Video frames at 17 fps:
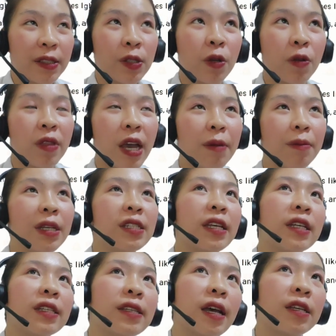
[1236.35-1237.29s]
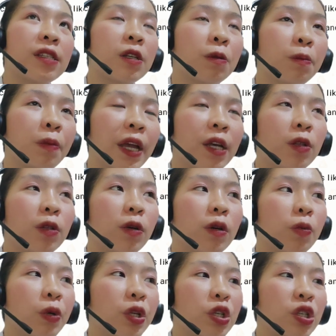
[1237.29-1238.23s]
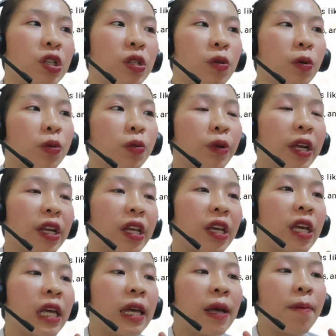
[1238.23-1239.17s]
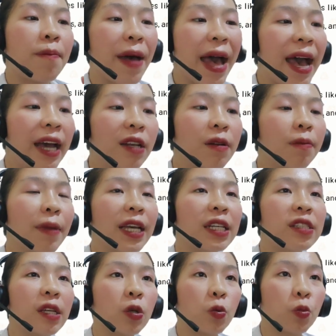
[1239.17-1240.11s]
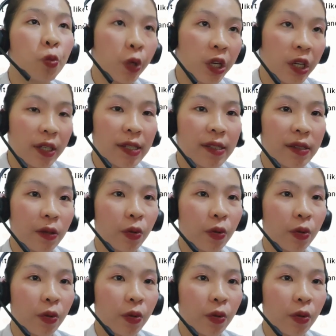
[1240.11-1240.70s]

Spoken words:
So that means exacerbate, which is already bad, makes it worse.